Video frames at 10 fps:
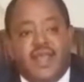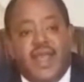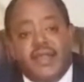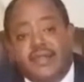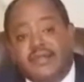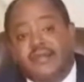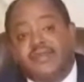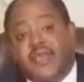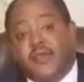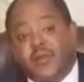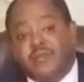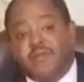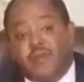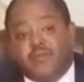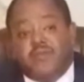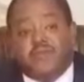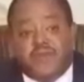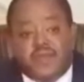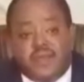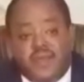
and secular philosophy